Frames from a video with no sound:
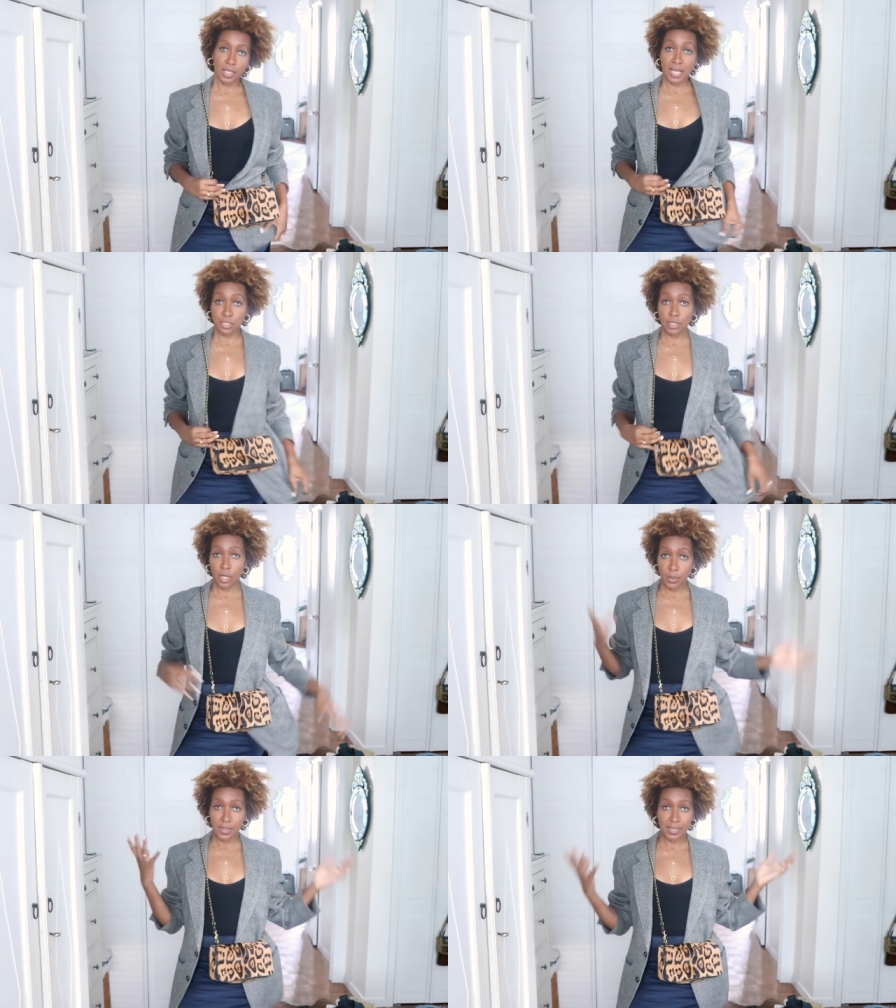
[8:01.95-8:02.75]
As you
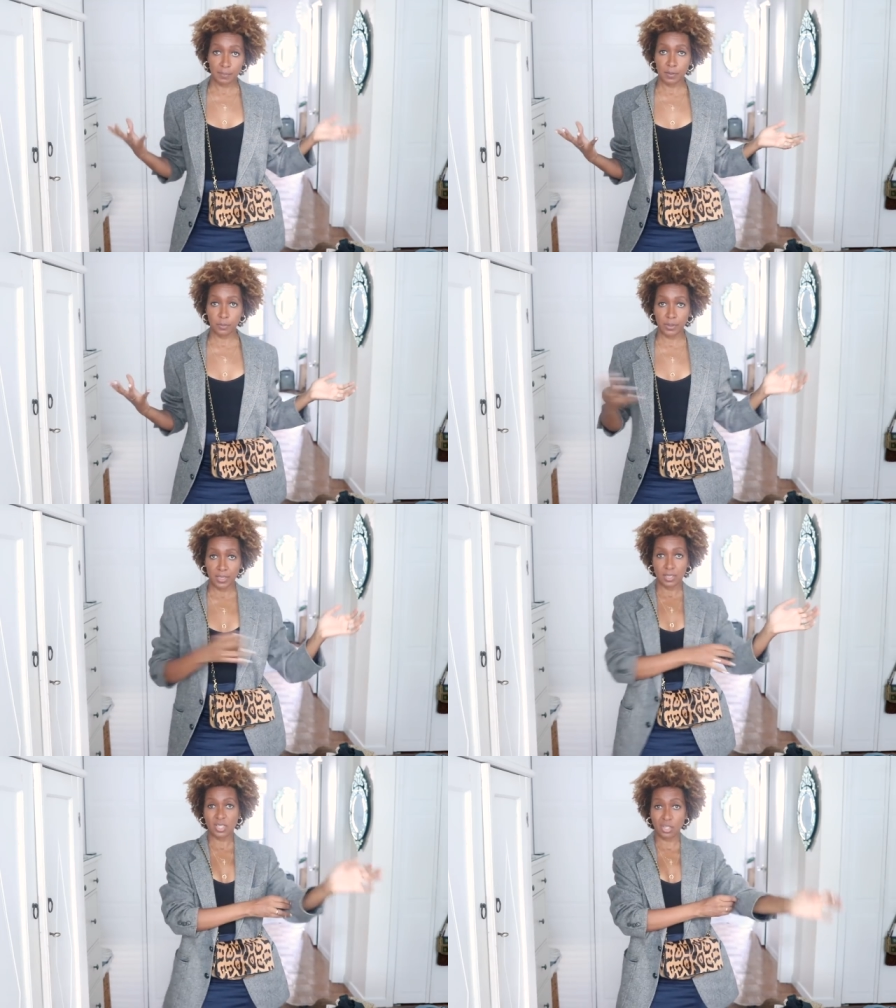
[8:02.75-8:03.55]
know, leopard print
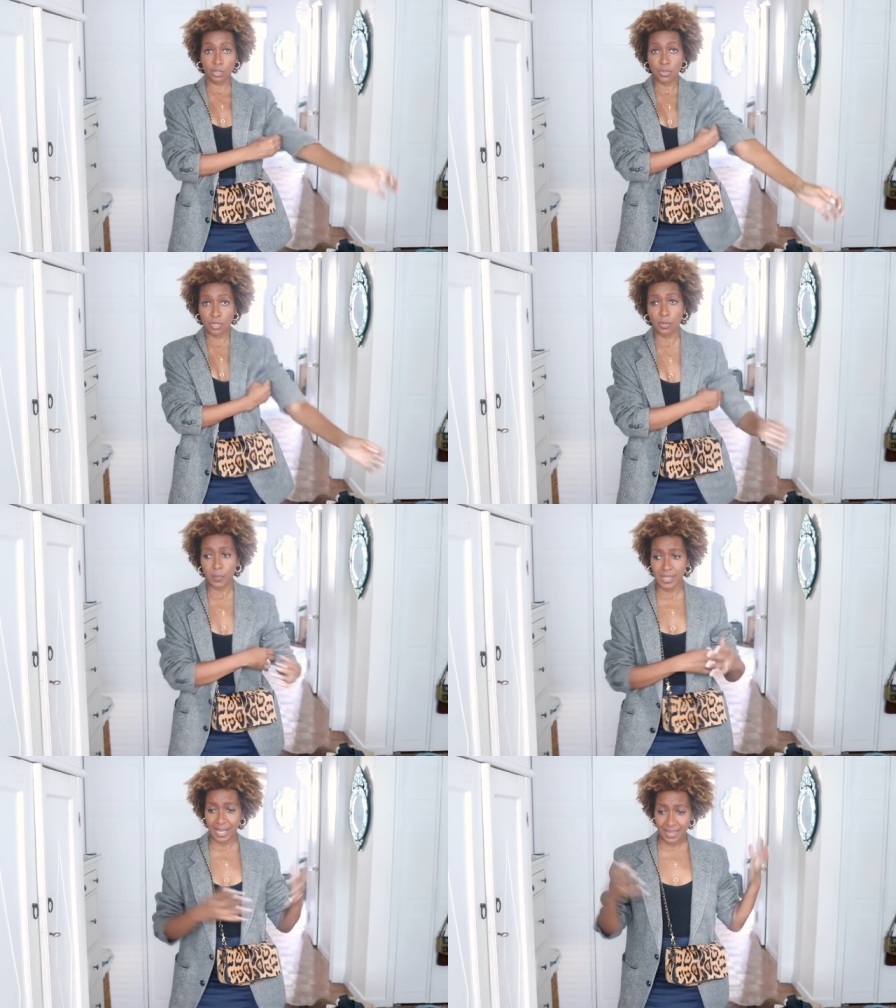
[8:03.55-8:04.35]
is so
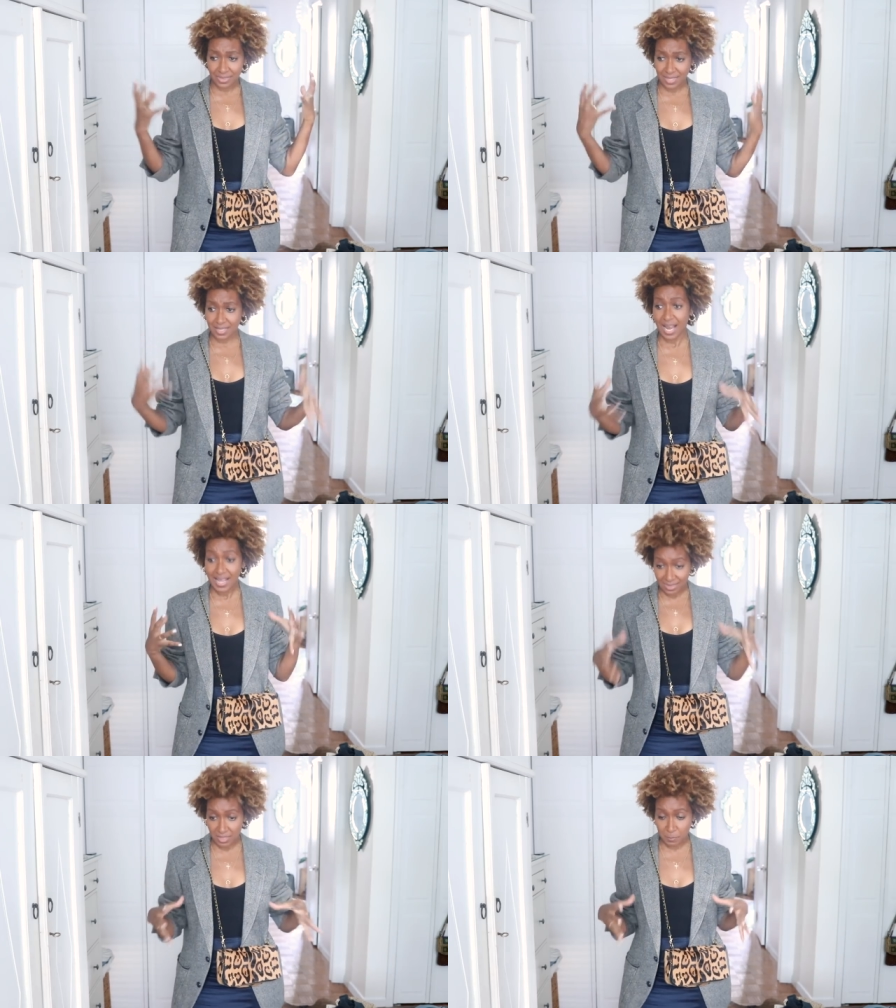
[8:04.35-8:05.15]
big at this
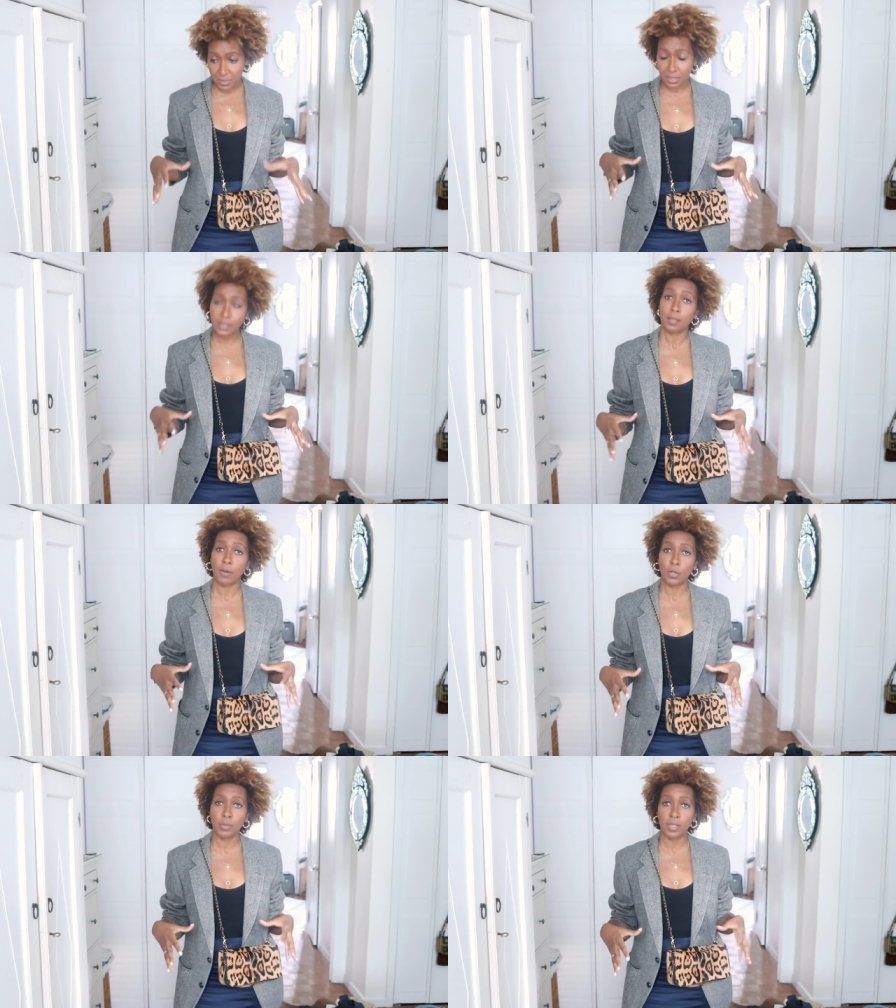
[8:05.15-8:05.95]
particular
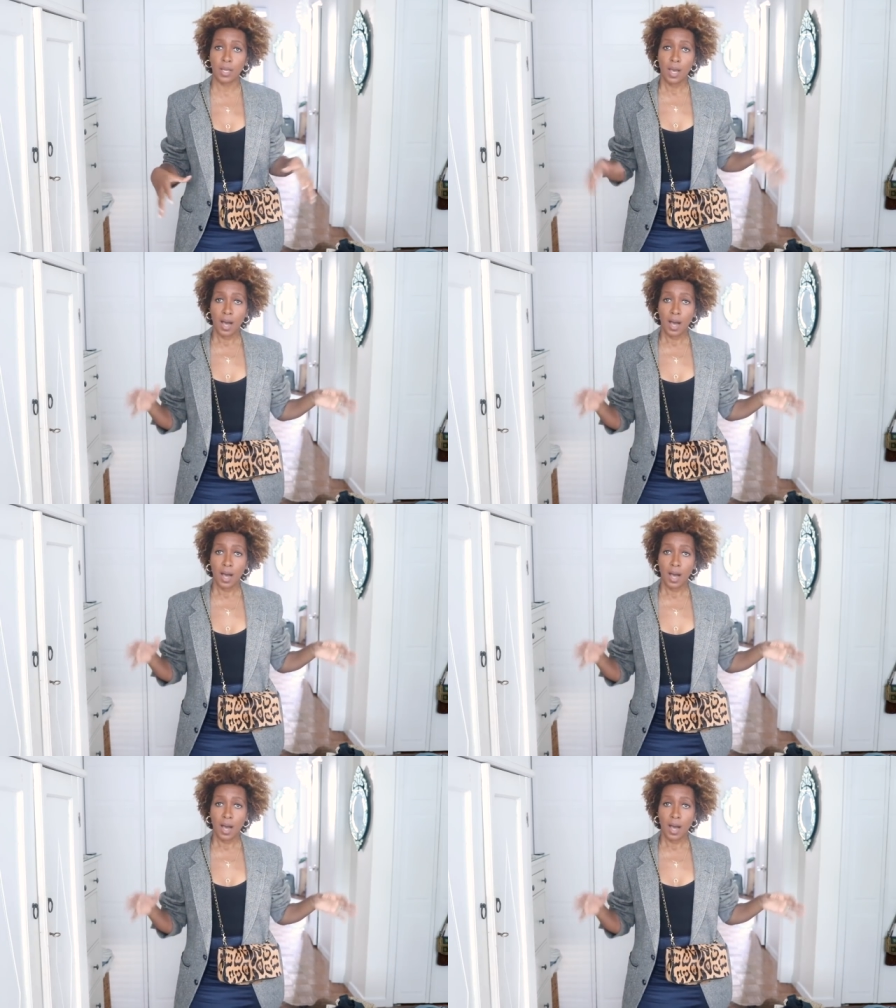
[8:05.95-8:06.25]
moment.